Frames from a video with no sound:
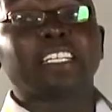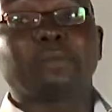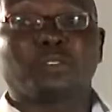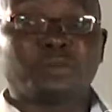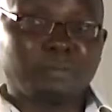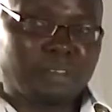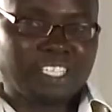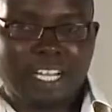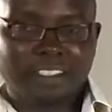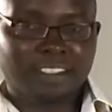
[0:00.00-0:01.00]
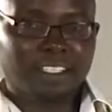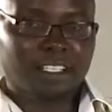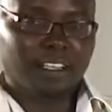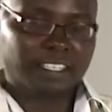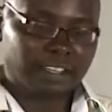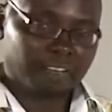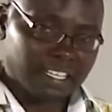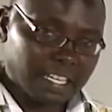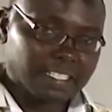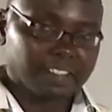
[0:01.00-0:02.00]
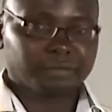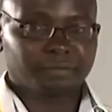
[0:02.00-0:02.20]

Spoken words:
types of the measure: the surveyors,